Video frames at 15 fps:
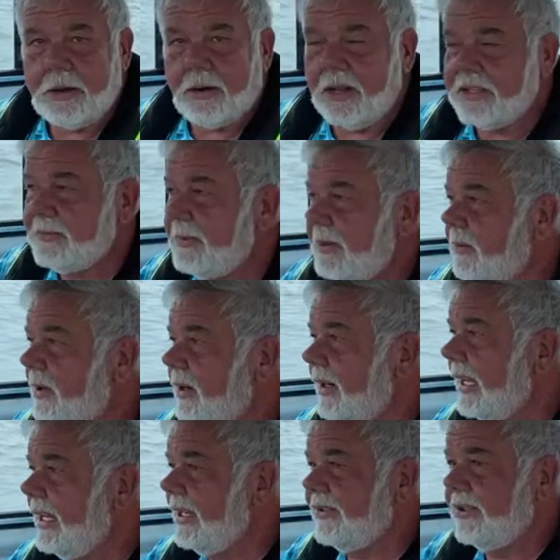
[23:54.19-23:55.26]
Crosby
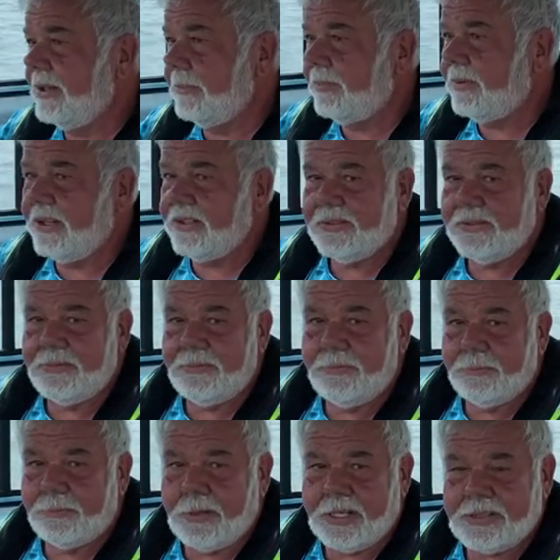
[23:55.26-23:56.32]
work. That is an impressive
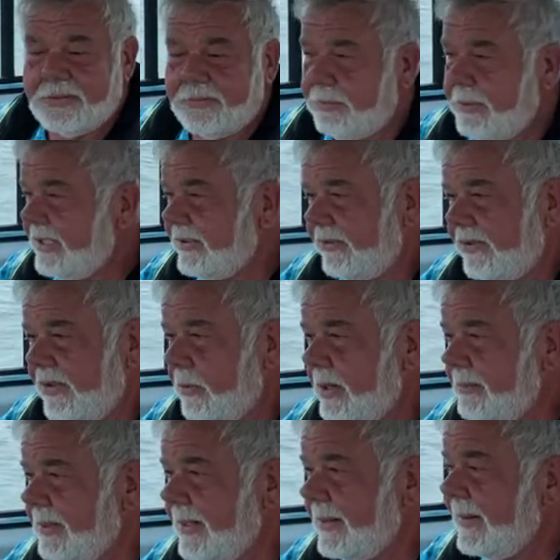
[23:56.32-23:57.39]
piece of
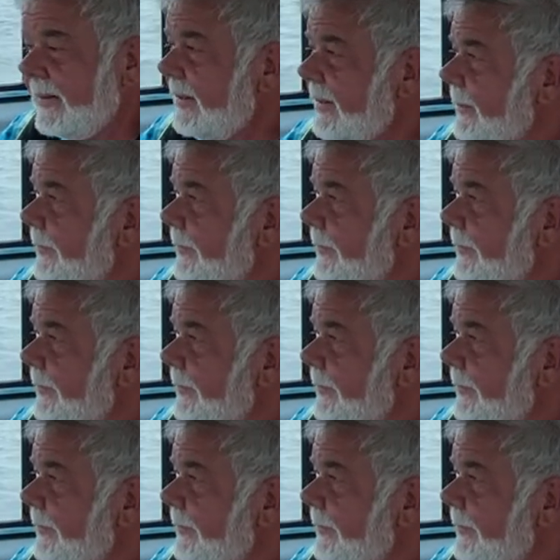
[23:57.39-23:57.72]
equipment.